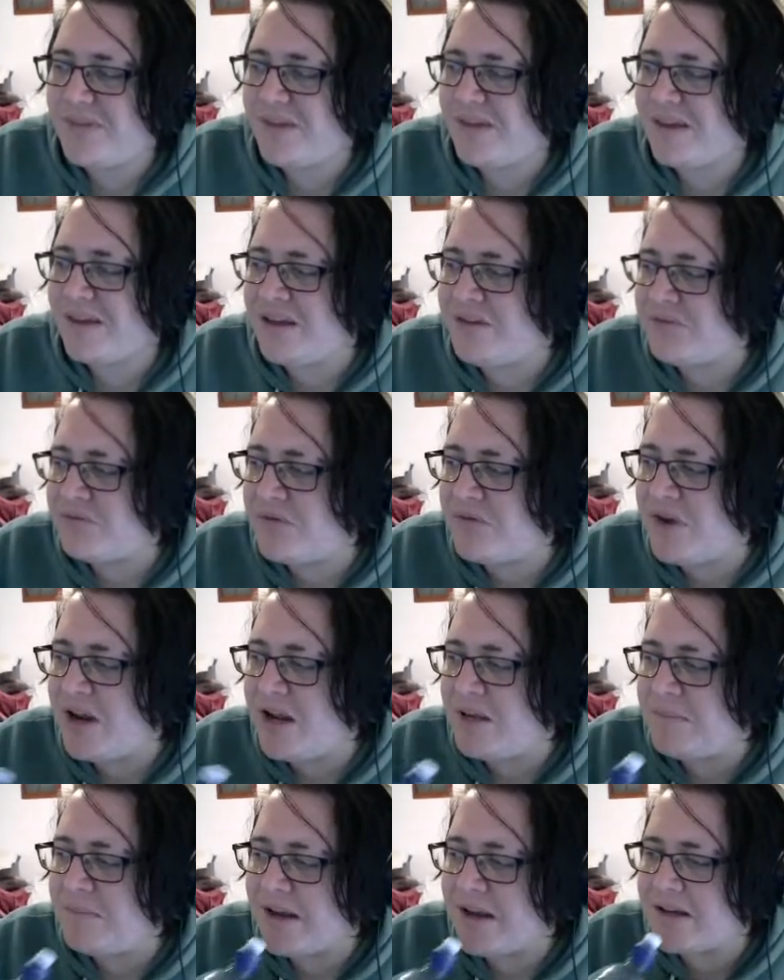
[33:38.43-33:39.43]
it
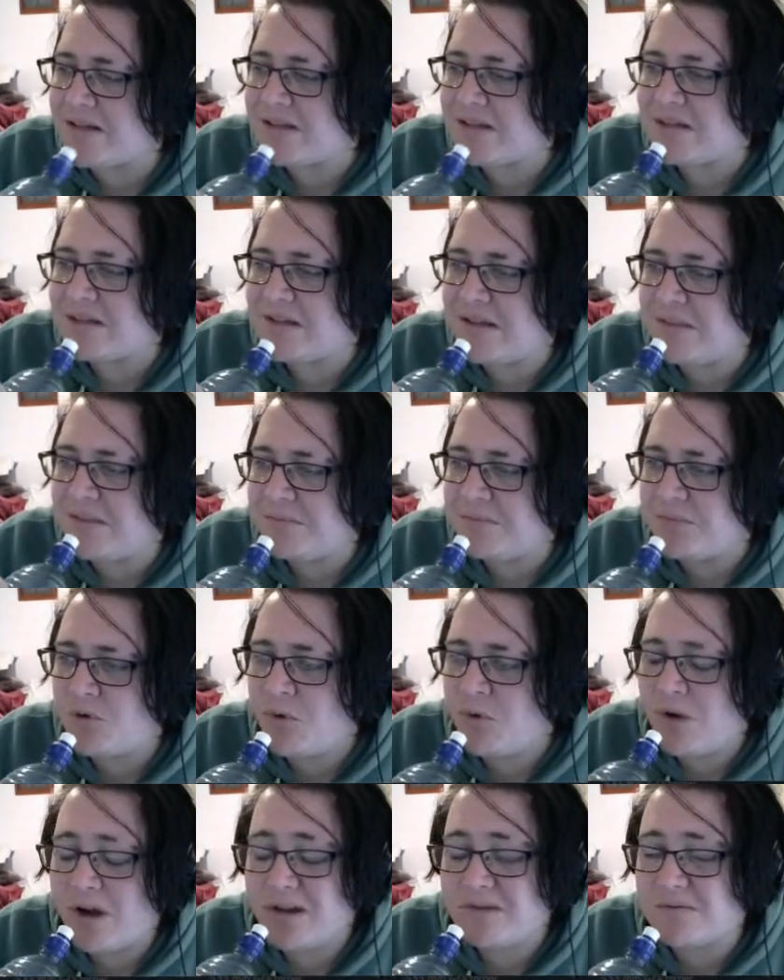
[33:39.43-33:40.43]
really makes them
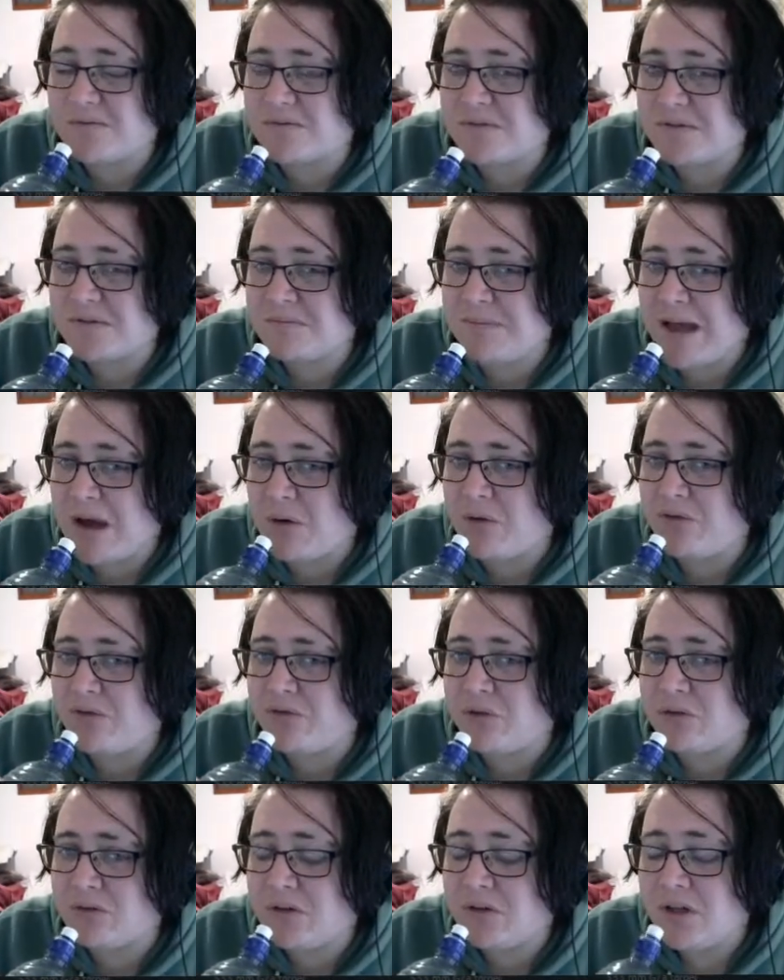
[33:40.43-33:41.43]
quite
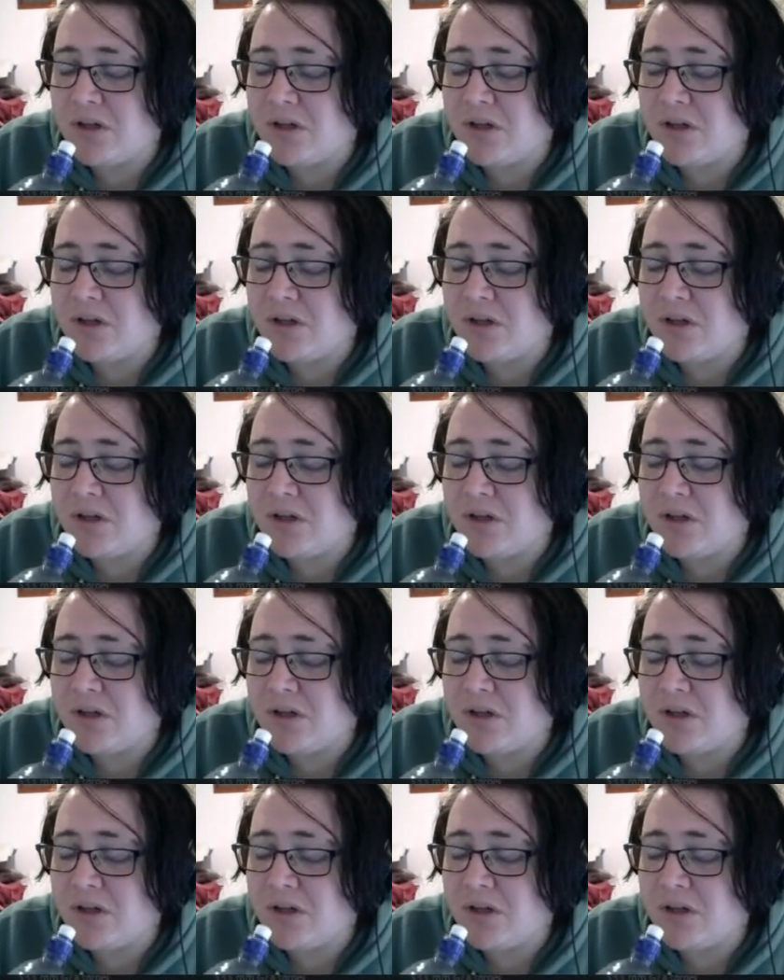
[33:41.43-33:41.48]
powerful.